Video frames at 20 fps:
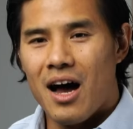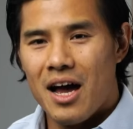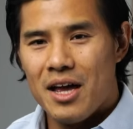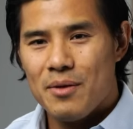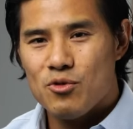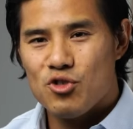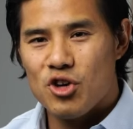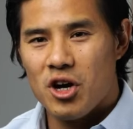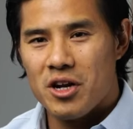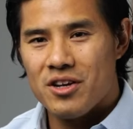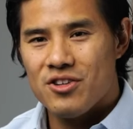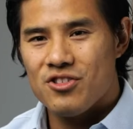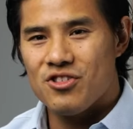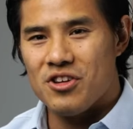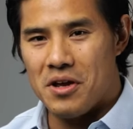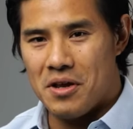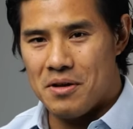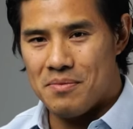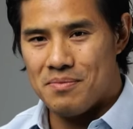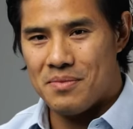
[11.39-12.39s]
I am Johnny
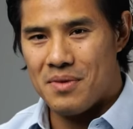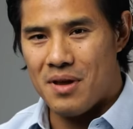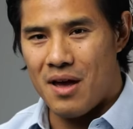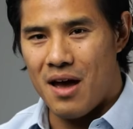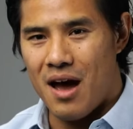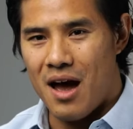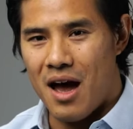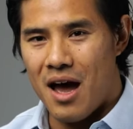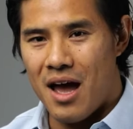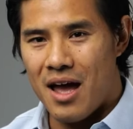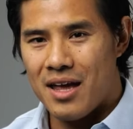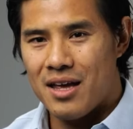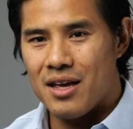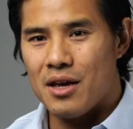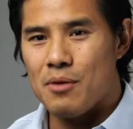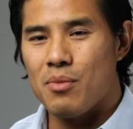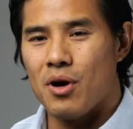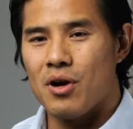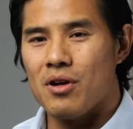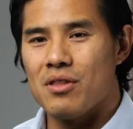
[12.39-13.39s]
Chen. I
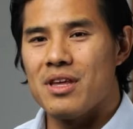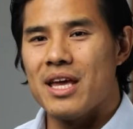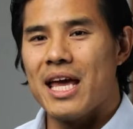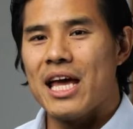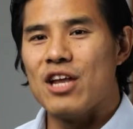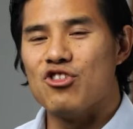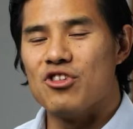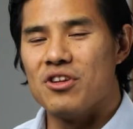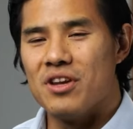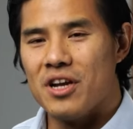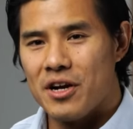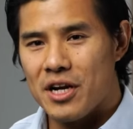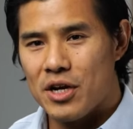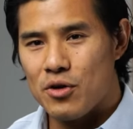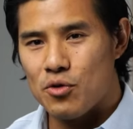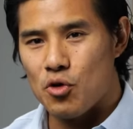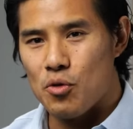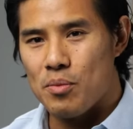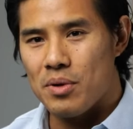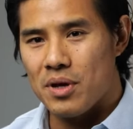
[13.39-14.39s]
am part of the engineering
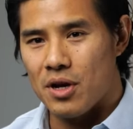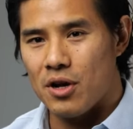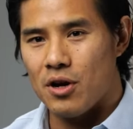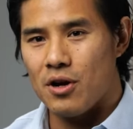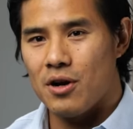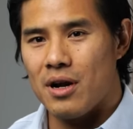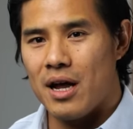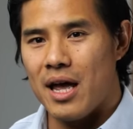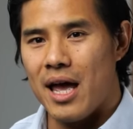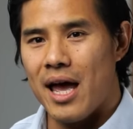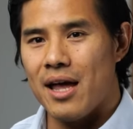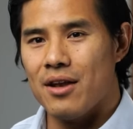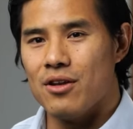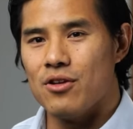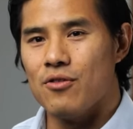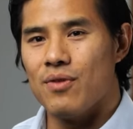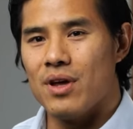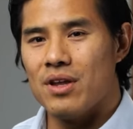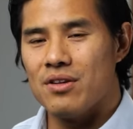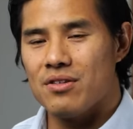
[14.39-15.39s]
group here at
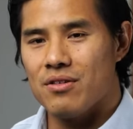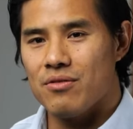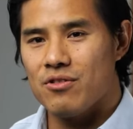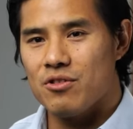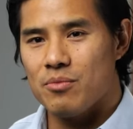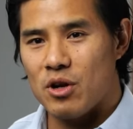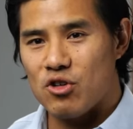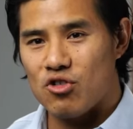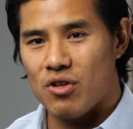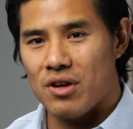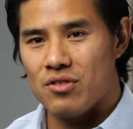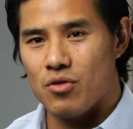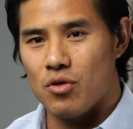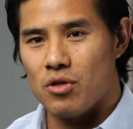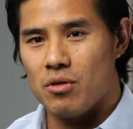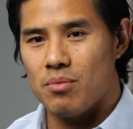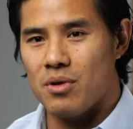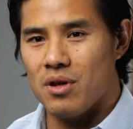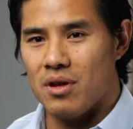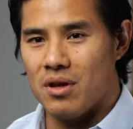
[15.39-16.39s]
NuVasive Specialized
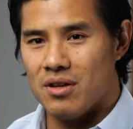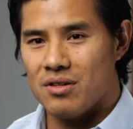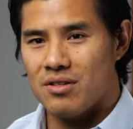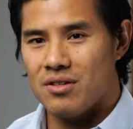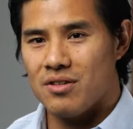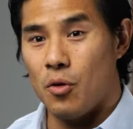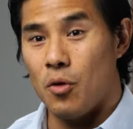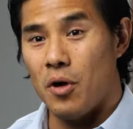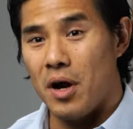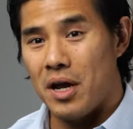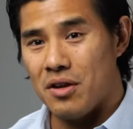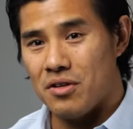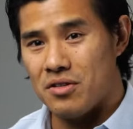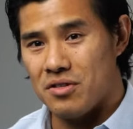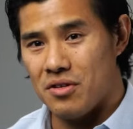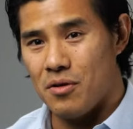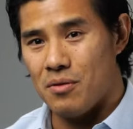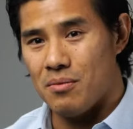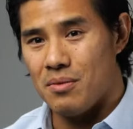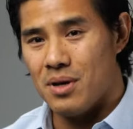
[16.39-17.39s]
Orthopedics, or
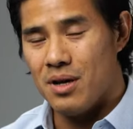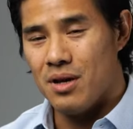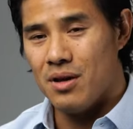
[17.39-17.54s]
NSO.